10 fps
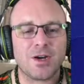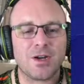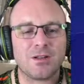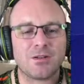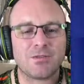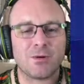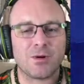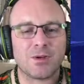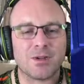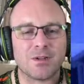I look forward
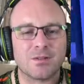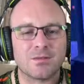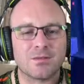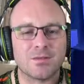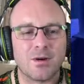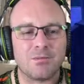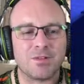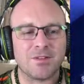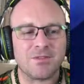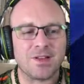to hopefully
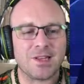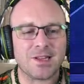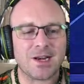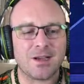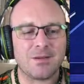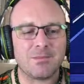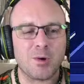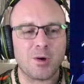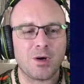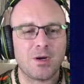filling that up
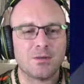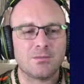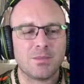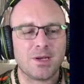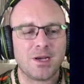more. It would be nice.